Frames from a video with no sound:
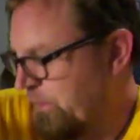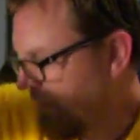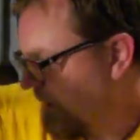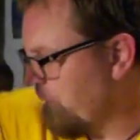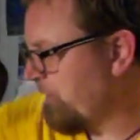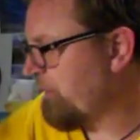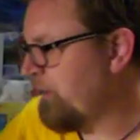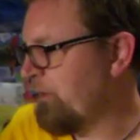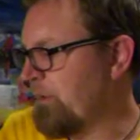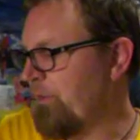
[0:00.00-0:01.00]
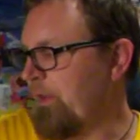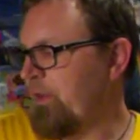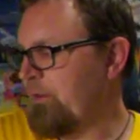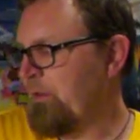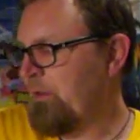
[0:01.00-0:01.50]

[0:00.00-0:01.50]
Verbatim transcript: I can't wait to get in on that.